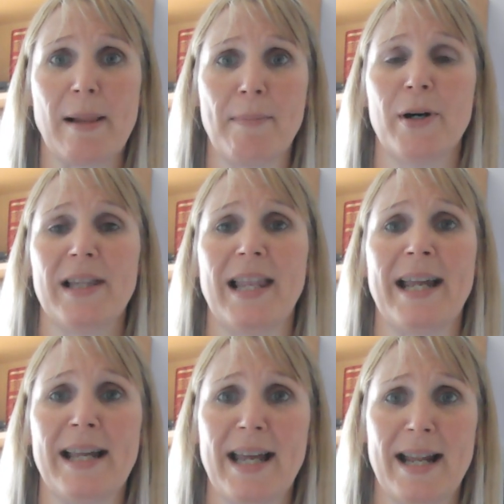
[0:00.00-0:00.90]
I'll put a
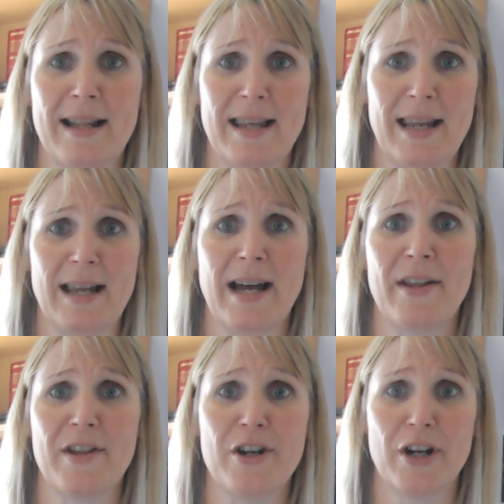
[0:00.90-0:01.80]
link in the uh,
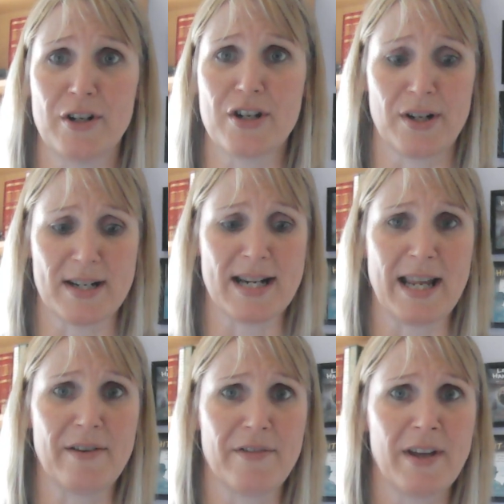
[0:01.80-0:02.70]
the notes
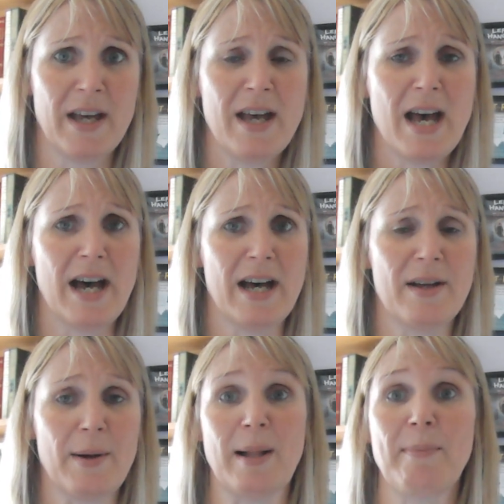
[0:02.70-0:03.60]
underneath, uh,
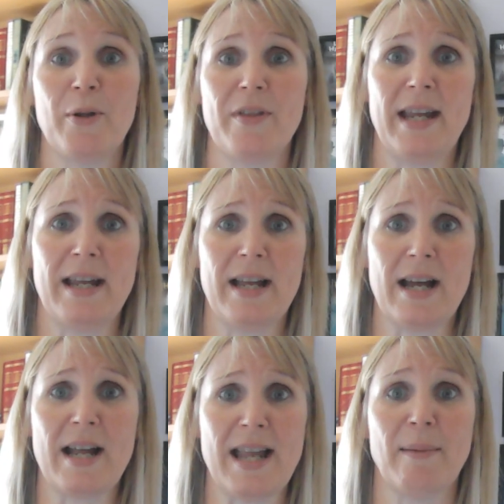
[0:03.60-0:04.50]
well, I'll put the
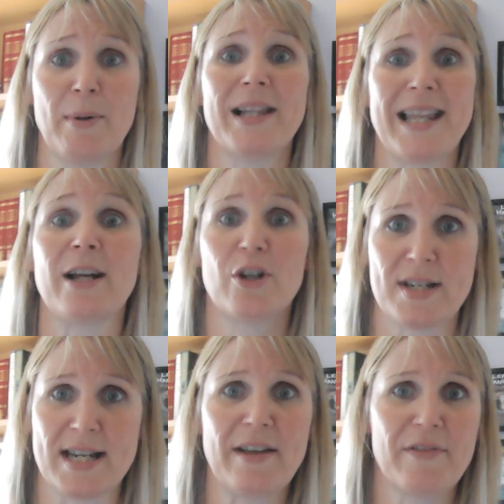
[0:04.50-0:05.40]
yeah I'll put a link
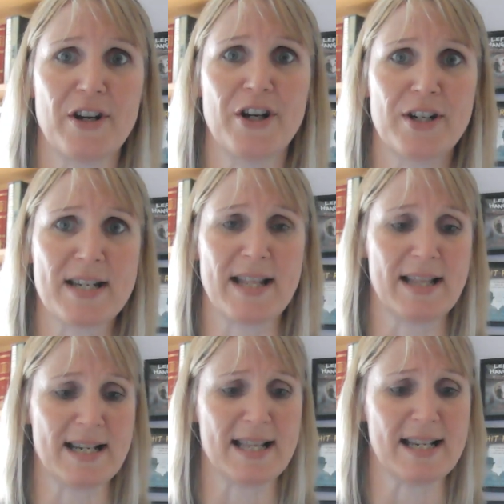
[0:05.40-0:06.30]
underneath the notes in
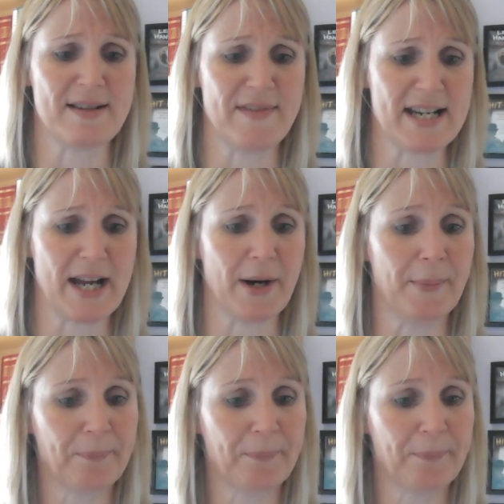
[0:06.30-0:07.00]
this this video.